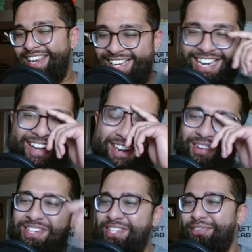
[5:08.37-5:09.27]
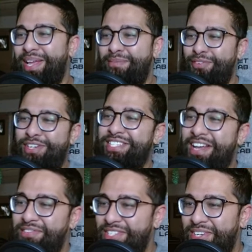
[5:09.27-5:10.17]
Like now, now we're just playing free
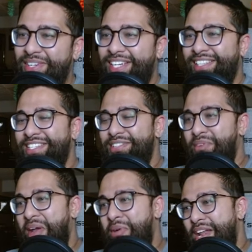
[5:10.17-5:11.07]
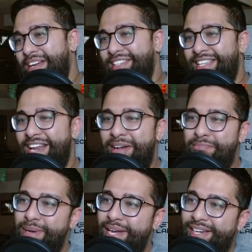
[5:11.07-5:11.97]
stuff. So this is what I wanted to set up,
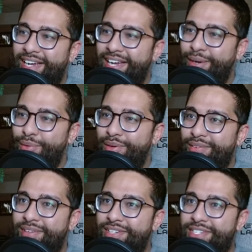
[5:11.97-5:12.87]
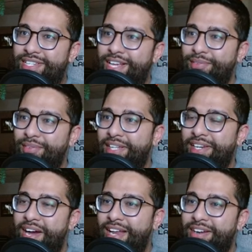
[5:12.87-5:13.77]
but uh, we're we're just like really
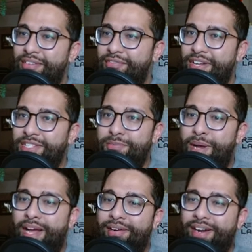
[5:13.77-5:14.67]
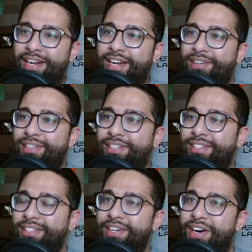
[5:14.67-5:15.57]
not in a fun spot right now.
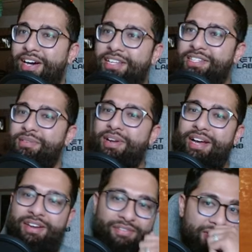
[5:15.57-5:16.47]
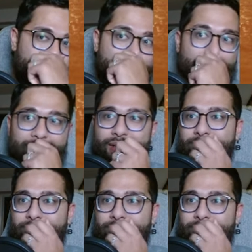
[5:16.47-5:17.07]
Honestly, we're not in a fun spot.